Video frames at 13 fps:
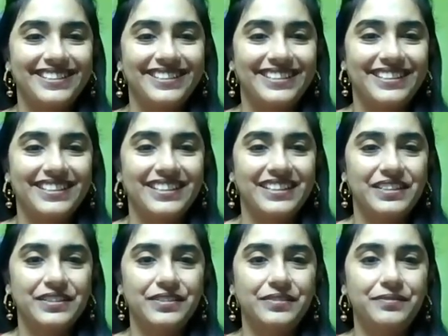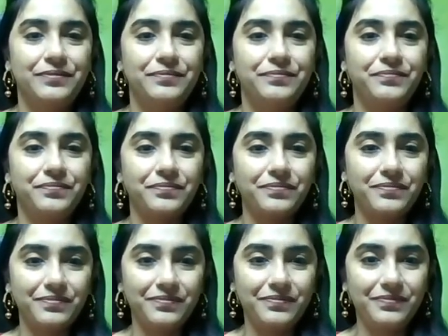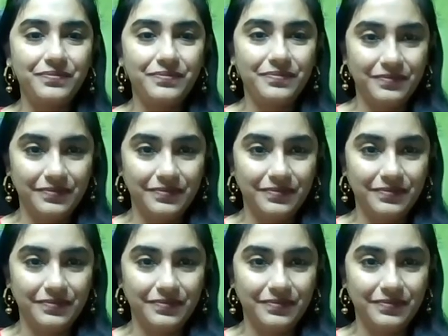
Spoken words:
This person isn't speaking.